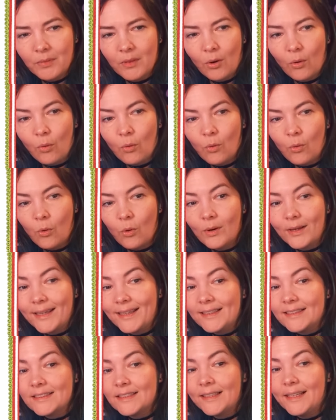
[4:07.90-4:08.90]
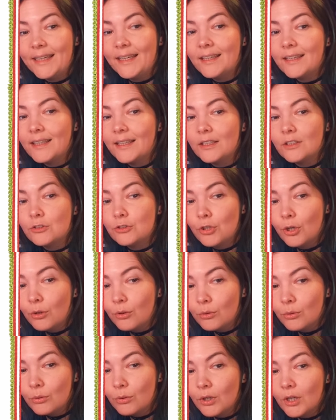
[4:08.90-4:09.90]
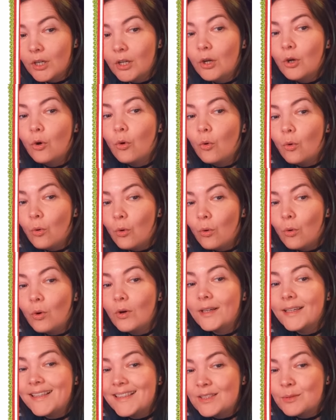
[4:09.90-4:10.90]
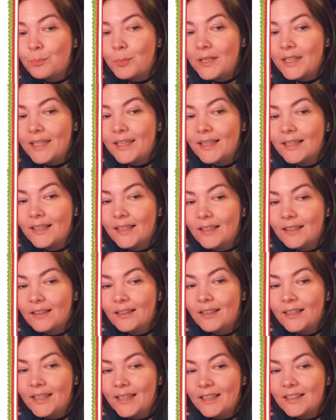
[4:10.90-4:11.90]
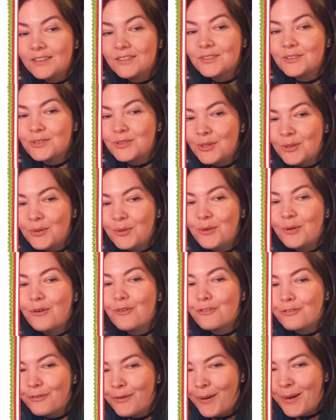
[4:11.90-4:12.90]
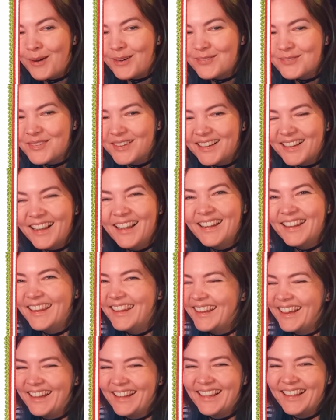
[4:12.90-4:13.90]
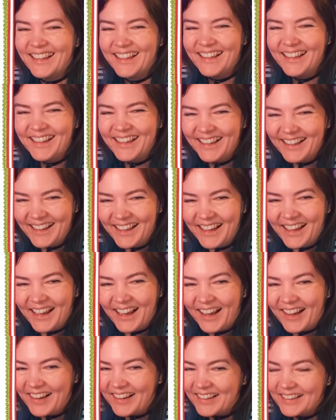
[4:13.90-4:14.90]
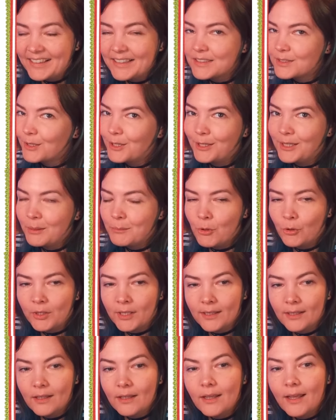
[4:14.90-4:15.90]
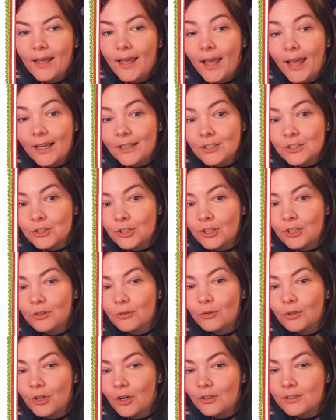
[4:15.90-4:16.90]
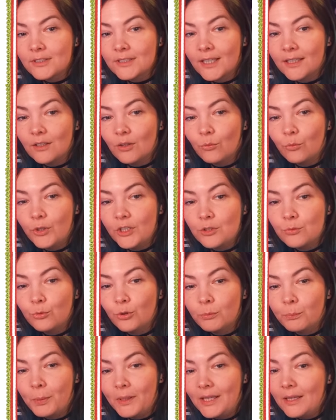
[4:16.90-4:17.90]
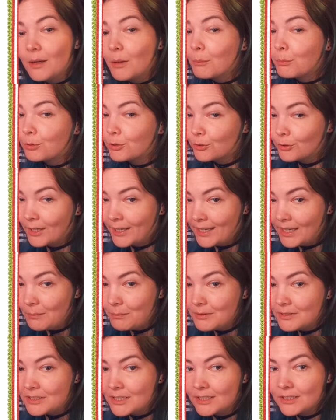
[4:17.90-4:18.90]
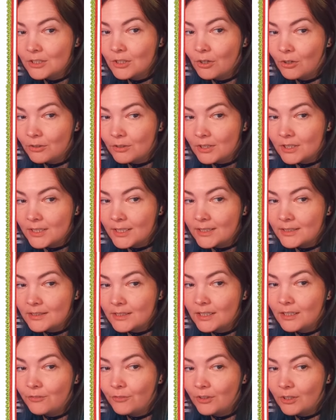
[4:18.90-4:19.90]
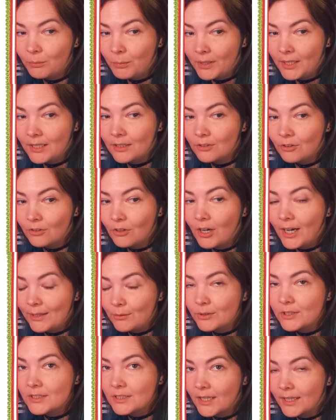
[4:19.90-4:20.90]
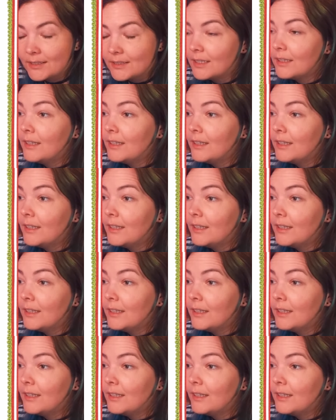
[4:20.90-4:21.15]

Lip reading: or is linking to, or is being linked to from, it's early morning, external content which would be prohibited content if it appeared on our site.